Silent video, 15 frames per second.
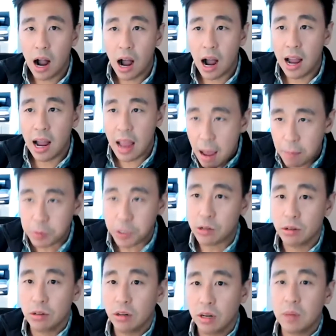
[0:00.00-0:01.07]

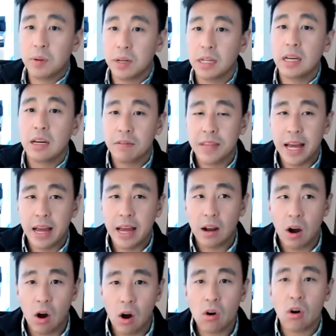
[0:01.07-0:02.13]
absolutely believe that
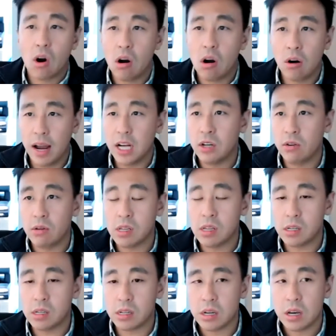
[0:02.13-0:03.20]
Hong Kong
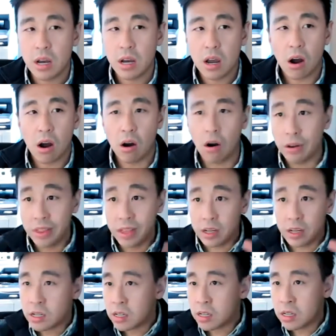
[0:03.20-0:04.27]
graduates are the
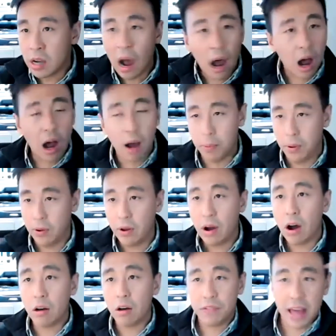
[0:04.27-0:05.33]
top
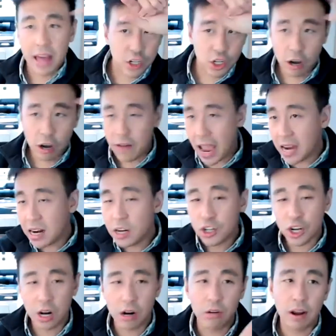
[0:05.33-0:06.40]
of any
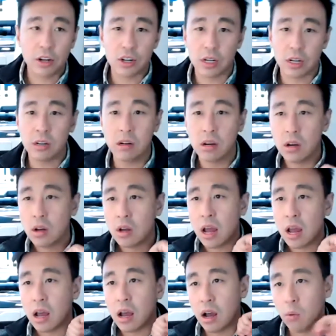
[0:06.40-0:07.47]
generation
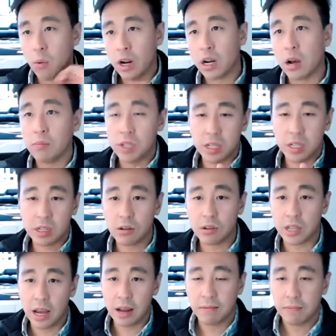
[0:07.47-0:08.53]
when it comes to skill
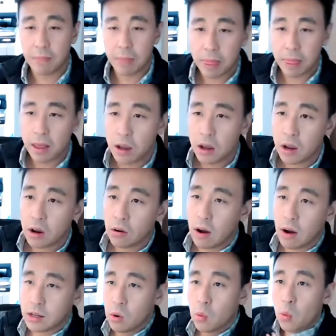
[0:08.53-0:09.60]
set.
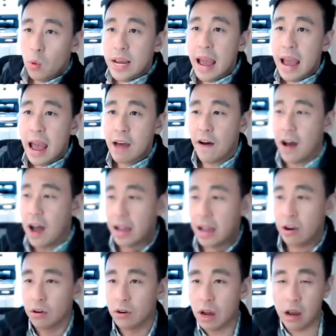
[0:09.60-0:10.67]
Right, so we have
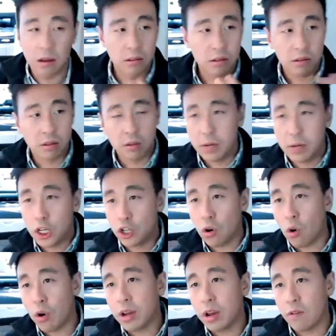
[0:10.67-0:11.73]
hired the
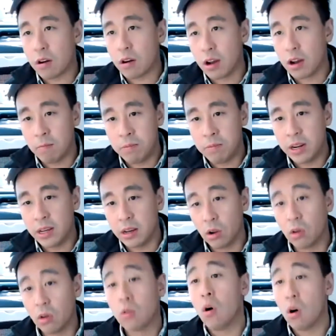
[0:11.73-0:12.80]
majority of our company are
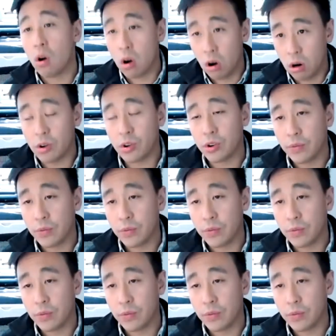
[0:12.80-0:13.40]
local Hong Kongers,